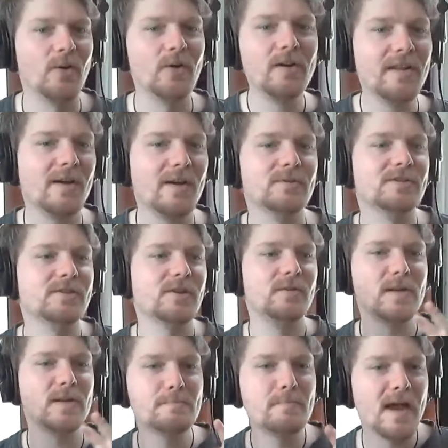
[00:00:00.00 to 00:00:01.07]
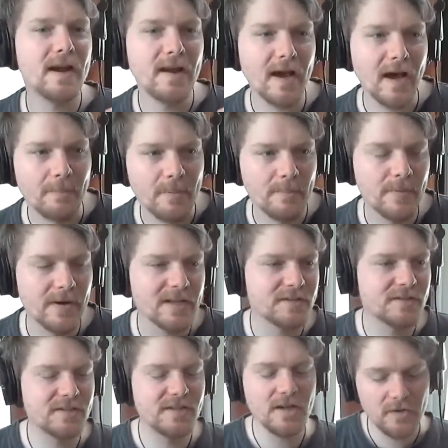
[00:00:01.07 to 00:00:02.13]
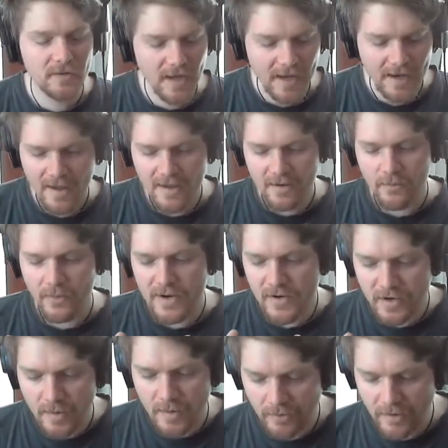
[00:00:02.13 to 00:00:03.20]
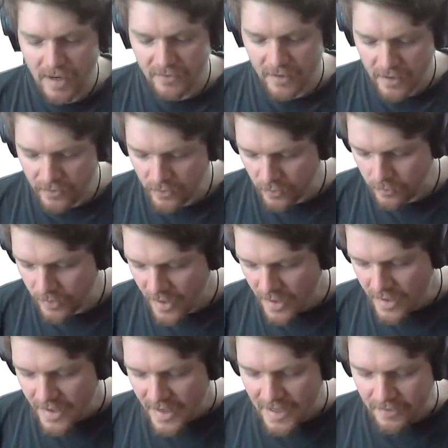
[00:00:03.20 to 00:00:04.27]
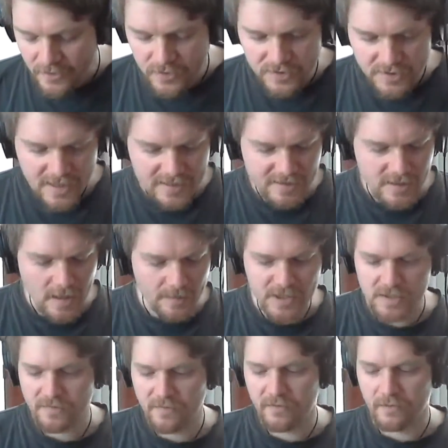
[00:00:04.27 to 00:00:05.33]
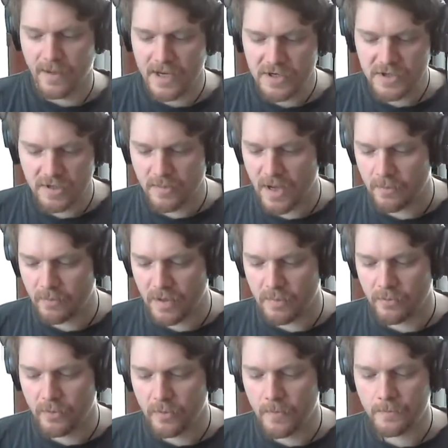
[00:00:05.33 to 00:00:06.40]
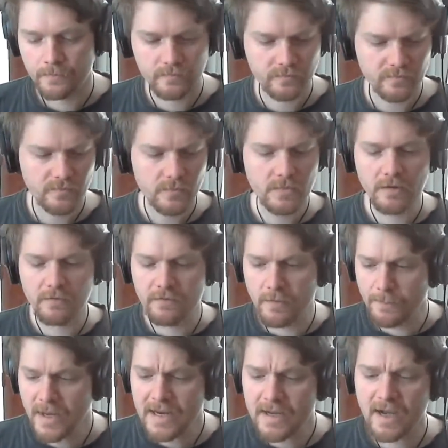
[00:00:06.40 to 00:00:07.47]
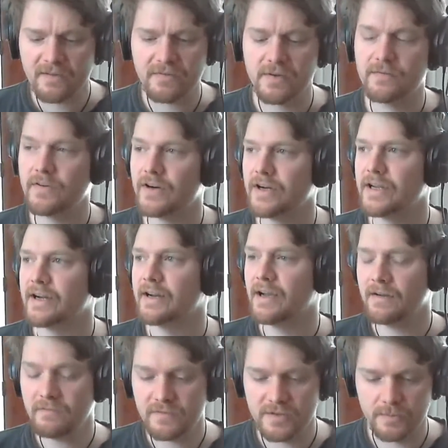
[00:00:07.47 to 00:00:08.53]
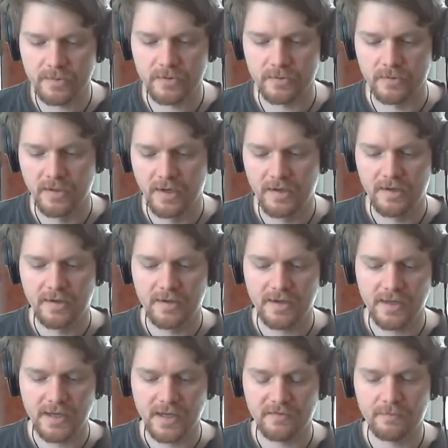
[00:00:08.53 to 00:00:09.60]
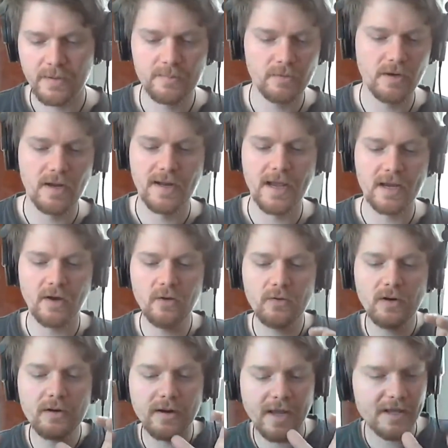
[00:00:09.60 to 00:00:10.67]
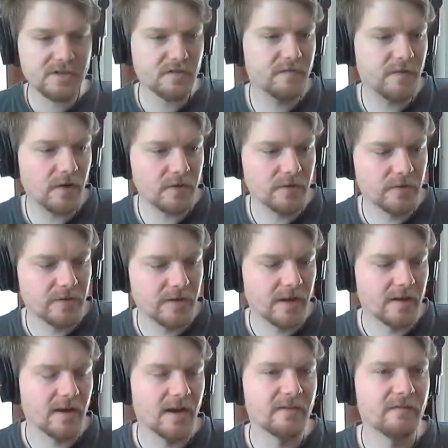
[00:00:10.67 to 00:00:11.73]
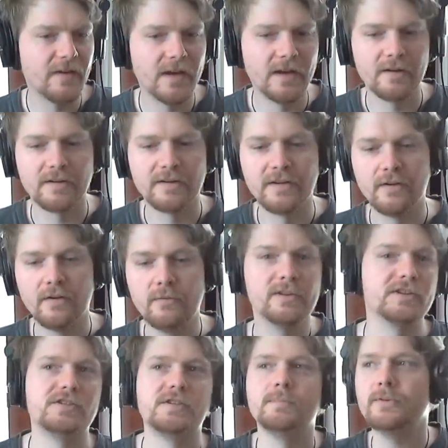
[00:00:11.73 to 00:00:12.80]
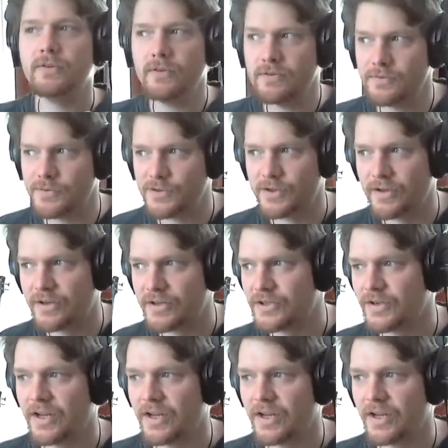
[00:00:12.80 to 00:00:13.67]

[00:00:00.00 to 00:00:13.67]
All that was totally made up. But it's still, like, when you're in a private group and you see a bunch of information about people, for me, I feel very uncomfortable. If people are like, oh, look, here's a photo that I found, you know, with a simple Google search.